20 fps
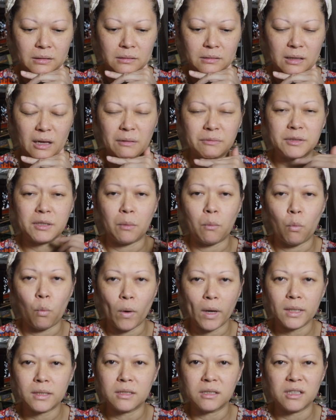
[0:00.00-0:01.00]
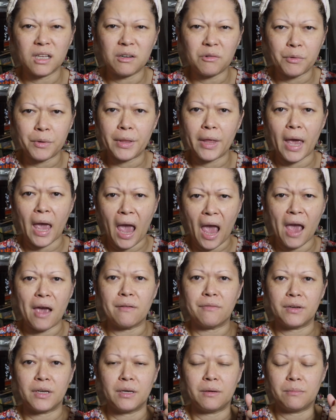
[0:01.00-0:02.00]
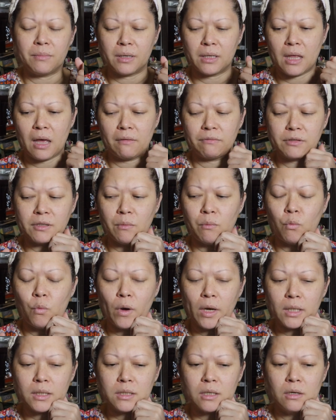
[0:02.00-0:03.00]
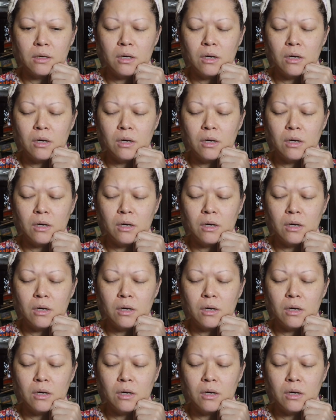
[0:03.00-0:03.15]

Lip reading: have some weight, not really heavy, but have some weight,